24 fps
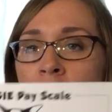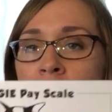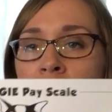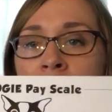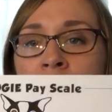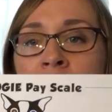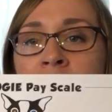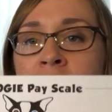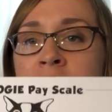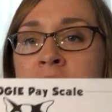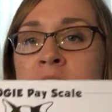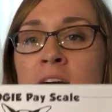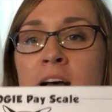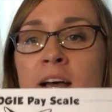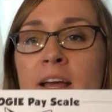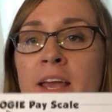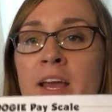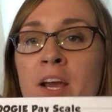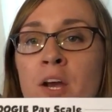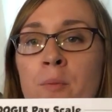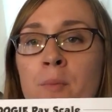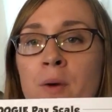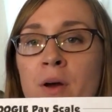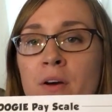He does not
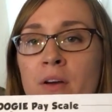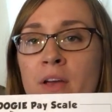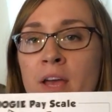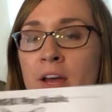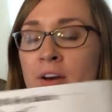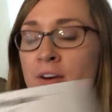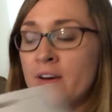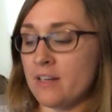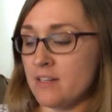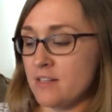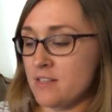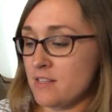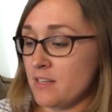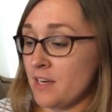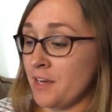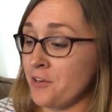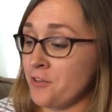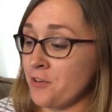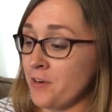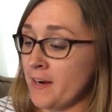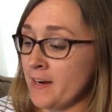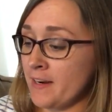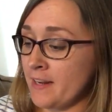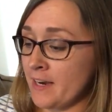care about carrots.
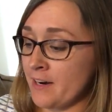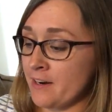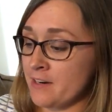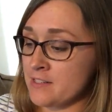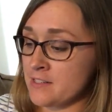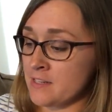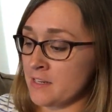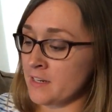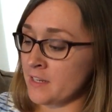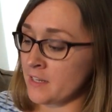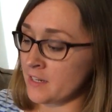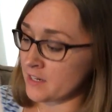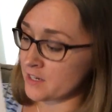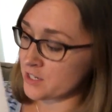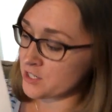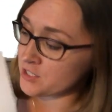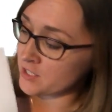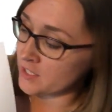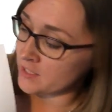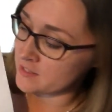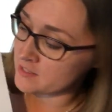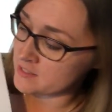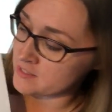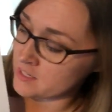I tried carrots on Nina.
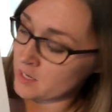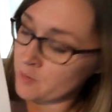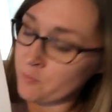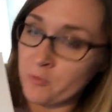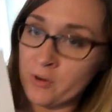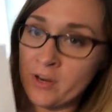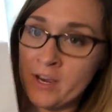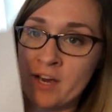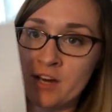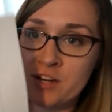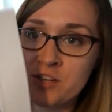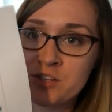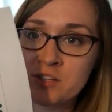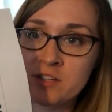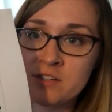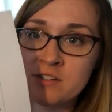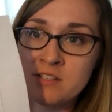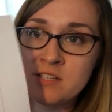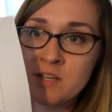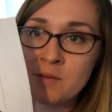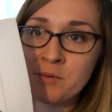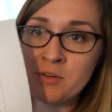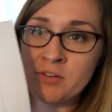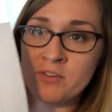She had the same reaction.
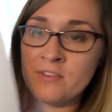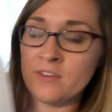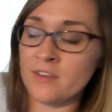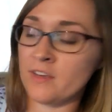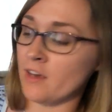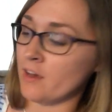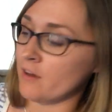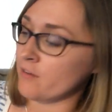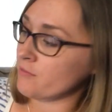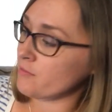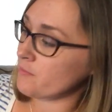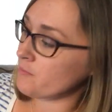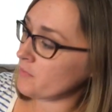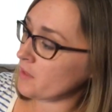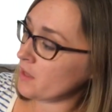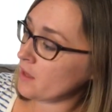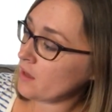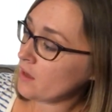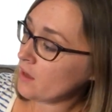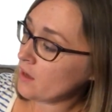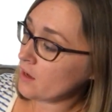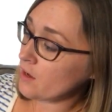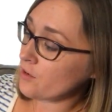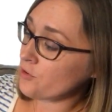WTF.
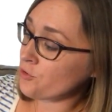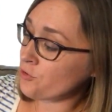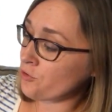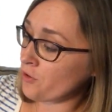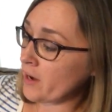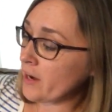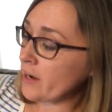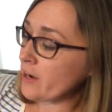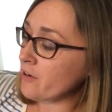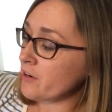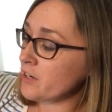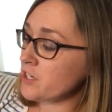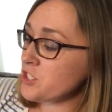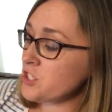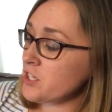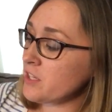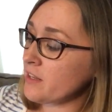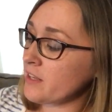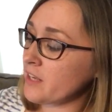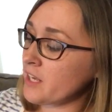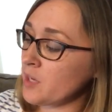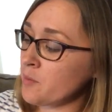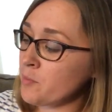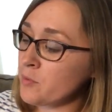Dry
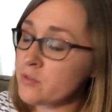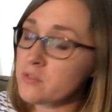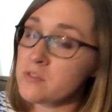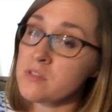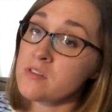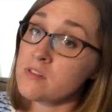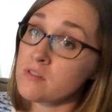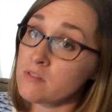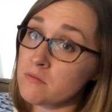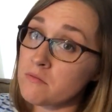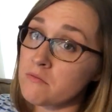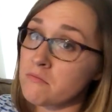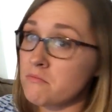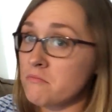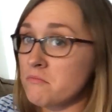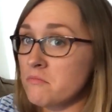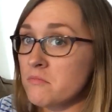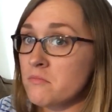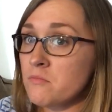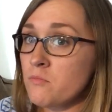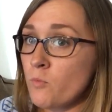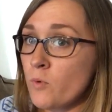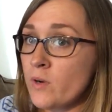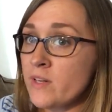crunchy, the kibbles,
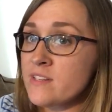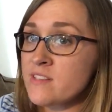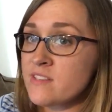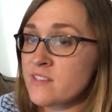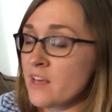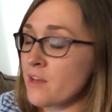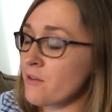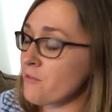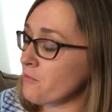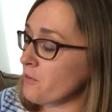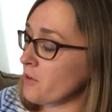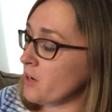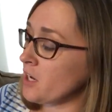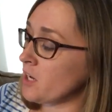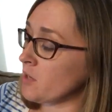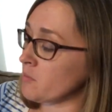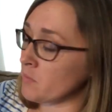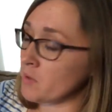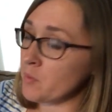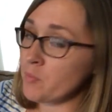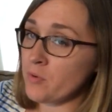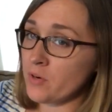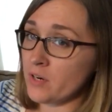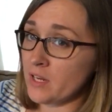1 cent for
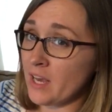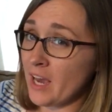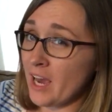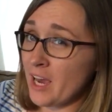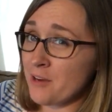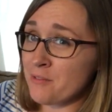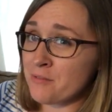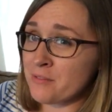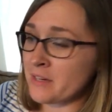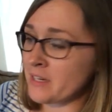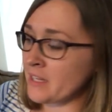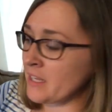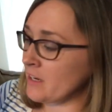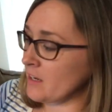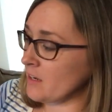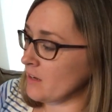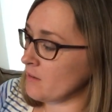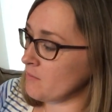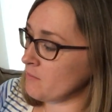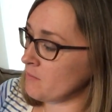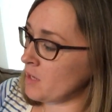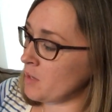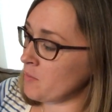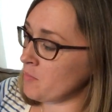him. They're pretty high for
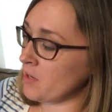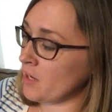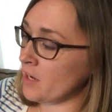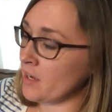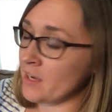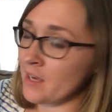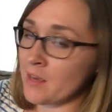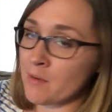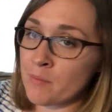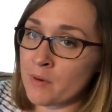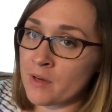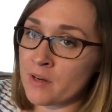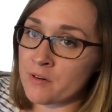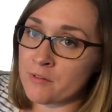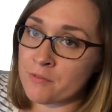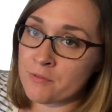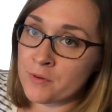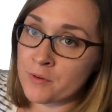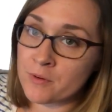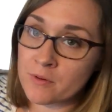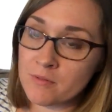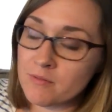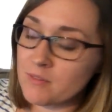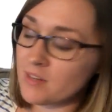Nina. Maybe I get better
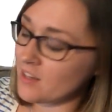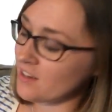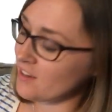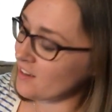food.